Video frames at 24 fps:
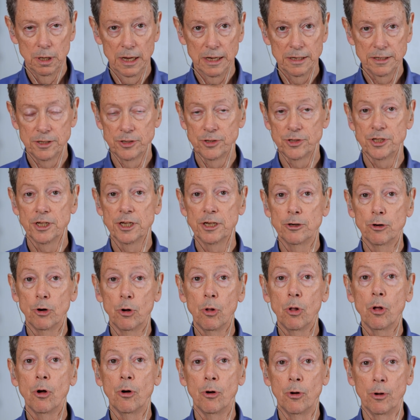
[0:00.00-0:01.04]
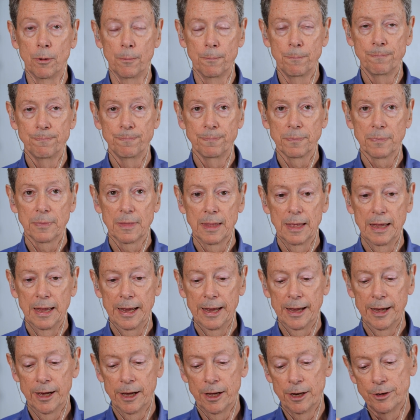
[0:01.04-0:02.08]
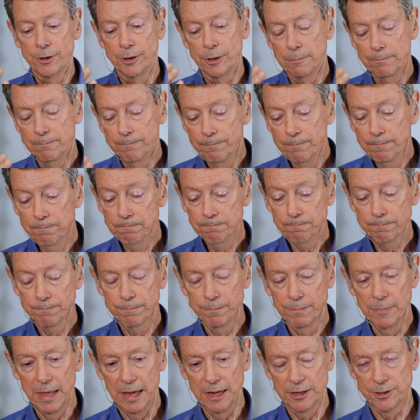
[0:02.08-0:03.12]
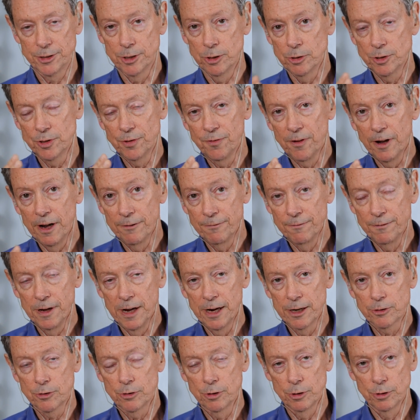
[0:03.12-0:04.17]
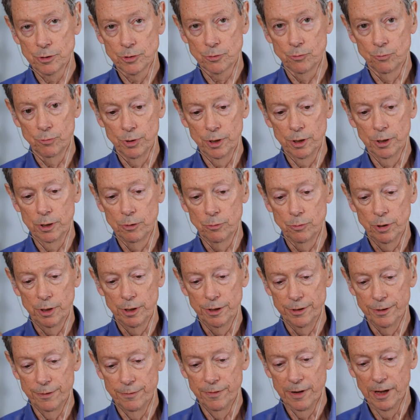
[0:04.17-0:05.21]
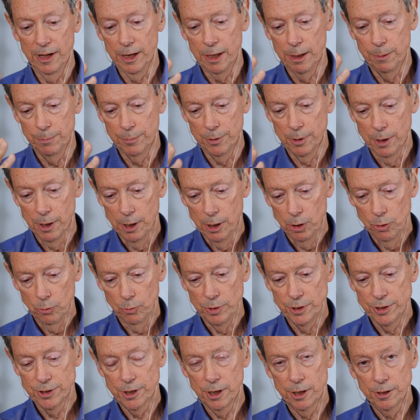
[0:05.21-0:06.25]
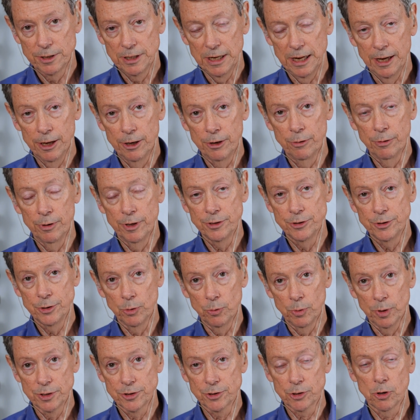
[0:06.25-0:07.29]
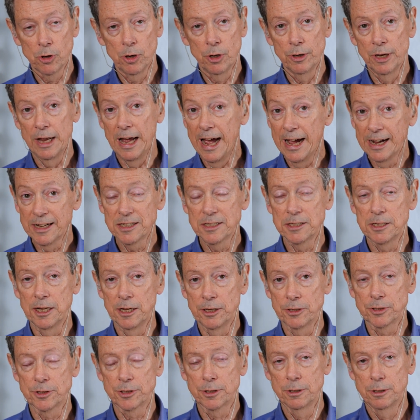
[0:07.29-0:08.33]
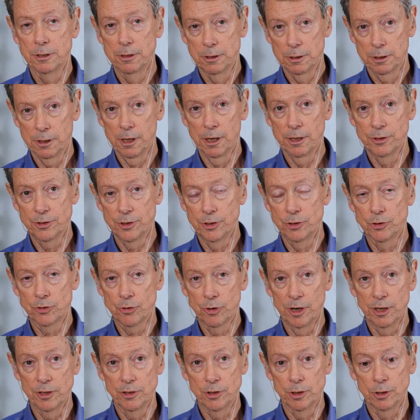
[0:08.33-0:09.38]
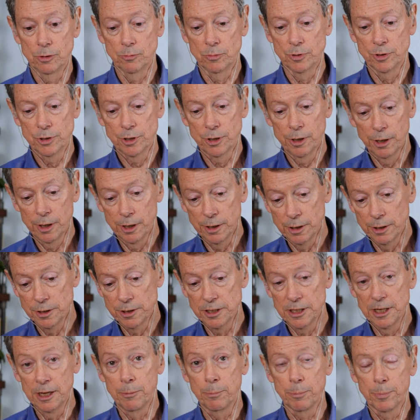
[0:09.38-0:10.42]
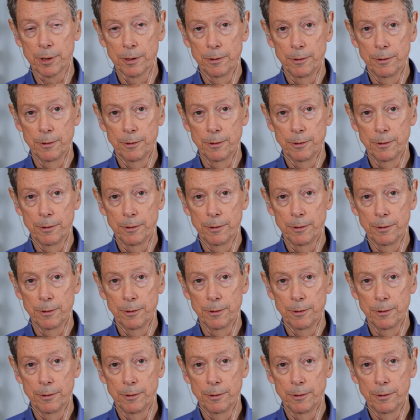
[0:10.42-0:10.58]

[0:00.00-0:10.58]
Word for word: as a single whole. And as those five factors really, really developed, we start to enter into what's called access concentration. We're starting to tip